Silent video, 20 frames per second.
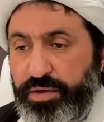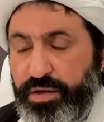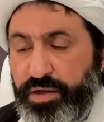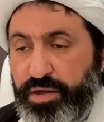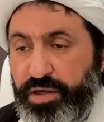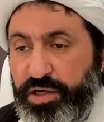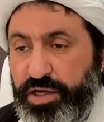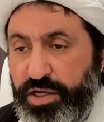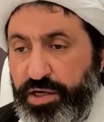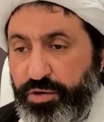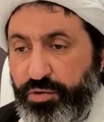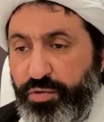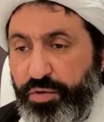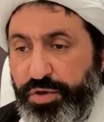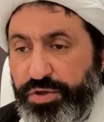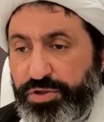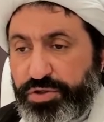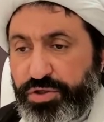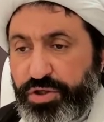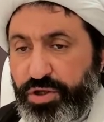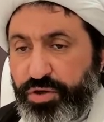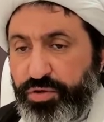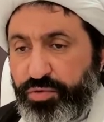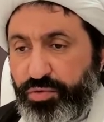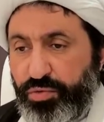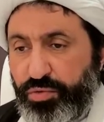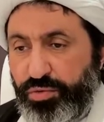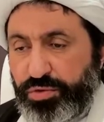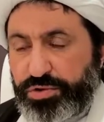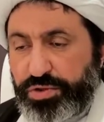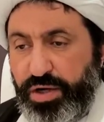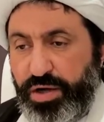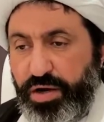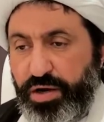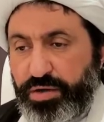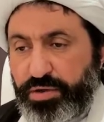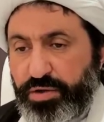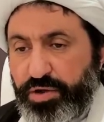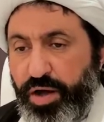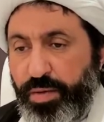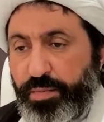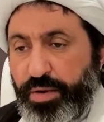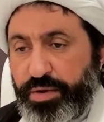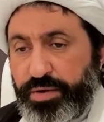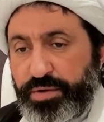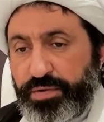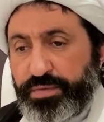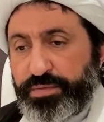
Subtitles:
Linguistic rules are common.